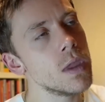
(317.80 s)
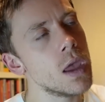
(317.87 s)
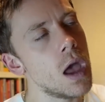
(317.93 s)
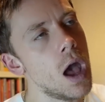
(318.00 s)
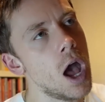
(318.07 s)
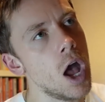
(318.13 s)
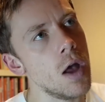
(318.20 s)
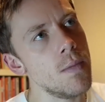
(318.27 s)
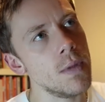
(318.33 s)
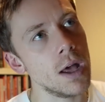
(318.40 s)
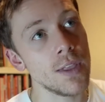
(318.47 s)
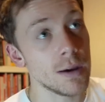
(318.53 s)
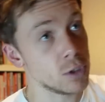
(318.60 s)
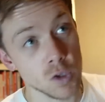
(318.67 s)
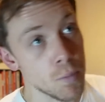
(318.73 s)
Um, and
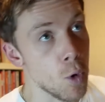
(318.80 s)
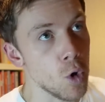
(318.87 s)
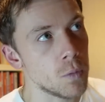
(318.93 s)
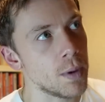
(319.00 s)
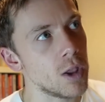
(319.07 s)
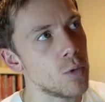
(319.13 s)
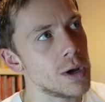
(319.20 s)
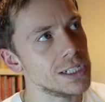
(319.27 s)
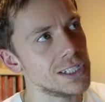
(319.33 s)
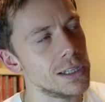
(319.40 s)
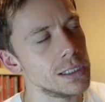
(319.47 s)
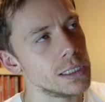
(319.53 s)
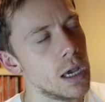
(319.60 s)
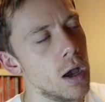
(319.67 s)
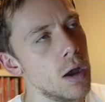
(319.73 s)
that was supported by the West at the
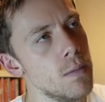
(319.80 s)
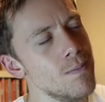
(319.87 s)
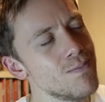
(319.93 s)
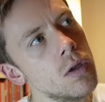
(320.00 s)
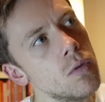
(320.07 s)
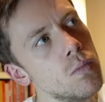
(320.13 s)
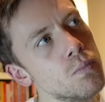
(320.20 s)
time.